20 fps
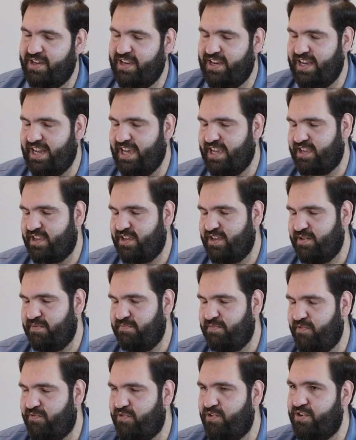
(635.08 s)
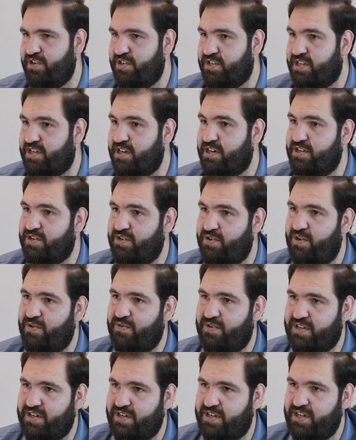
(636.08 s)
Like before you start
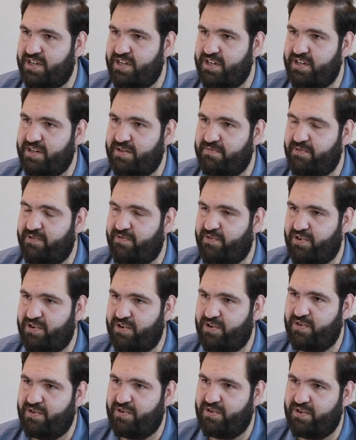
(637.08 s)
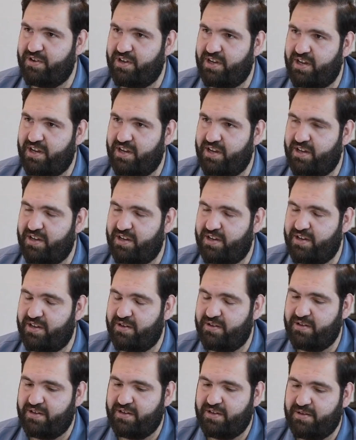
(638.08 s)
university, before you
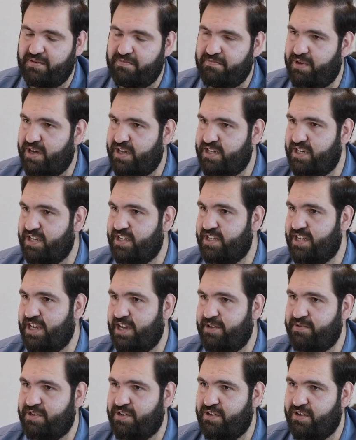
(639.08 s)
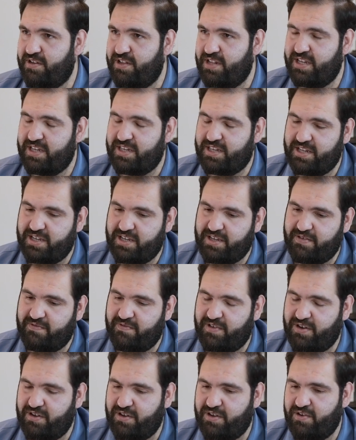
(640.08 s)
pass exams, all this thing,
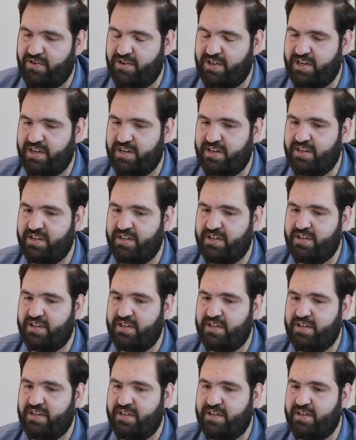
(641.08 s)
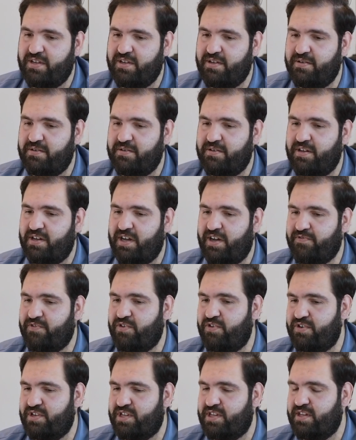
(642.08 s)
when you go in. Of
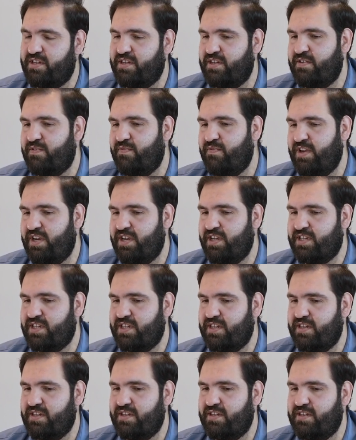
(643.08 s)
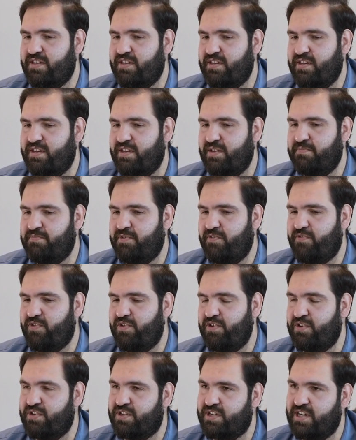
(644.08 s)
course, when it's before
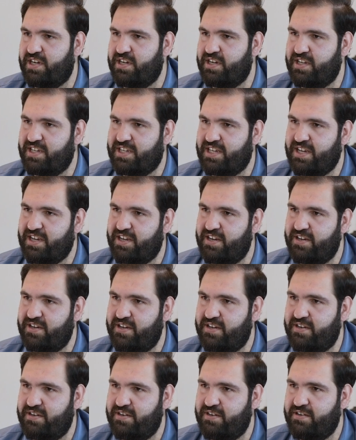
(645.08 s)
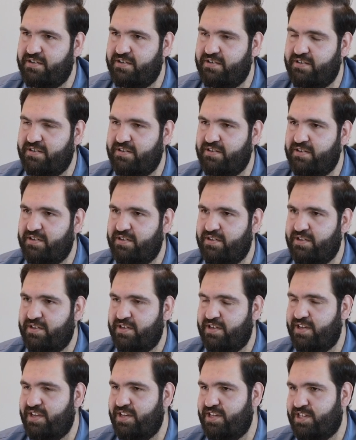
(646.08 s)
you're starting second year,
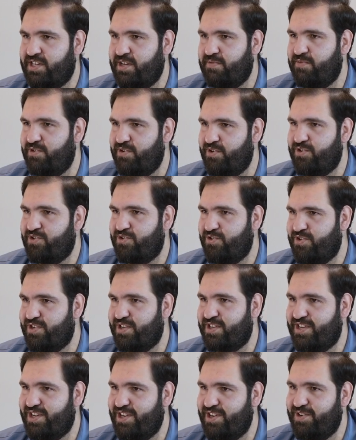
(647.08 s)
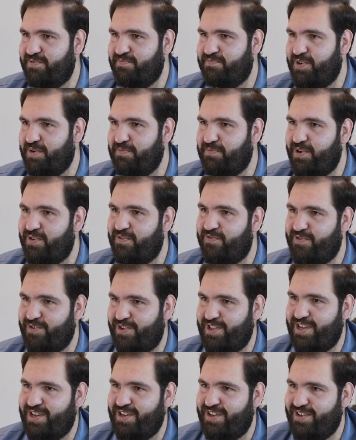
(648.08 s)
in summer you should prepare for
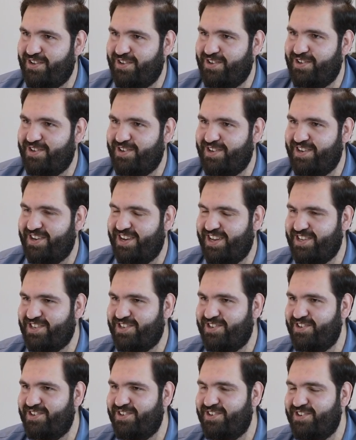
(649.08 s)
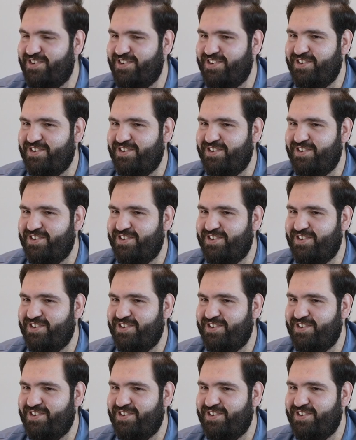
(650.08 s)
the next year.